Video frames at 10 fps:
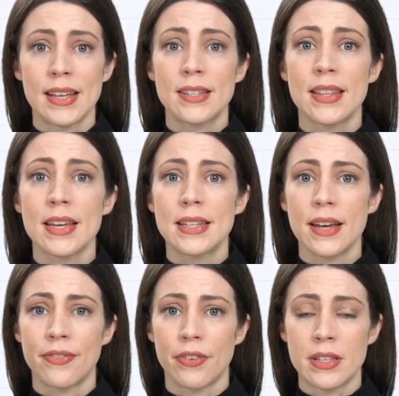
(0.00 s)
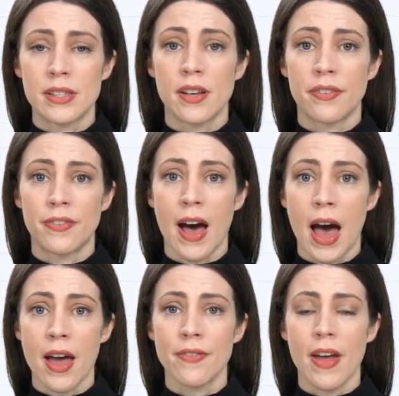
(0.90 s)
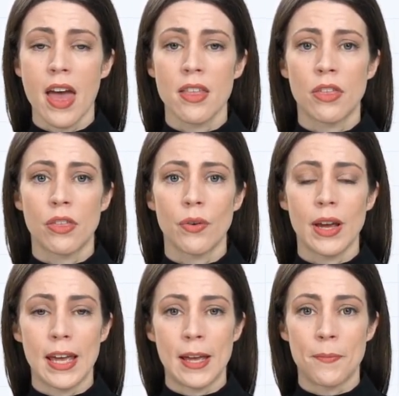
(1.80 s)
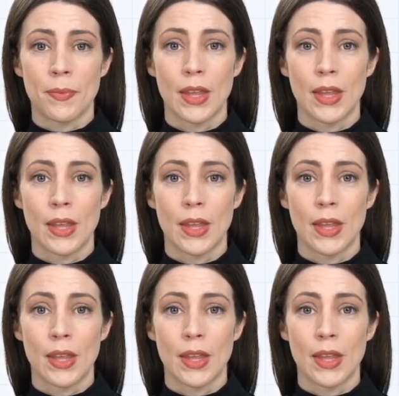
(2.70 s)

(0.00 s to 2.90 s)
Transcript: into the difference of 5 and 3,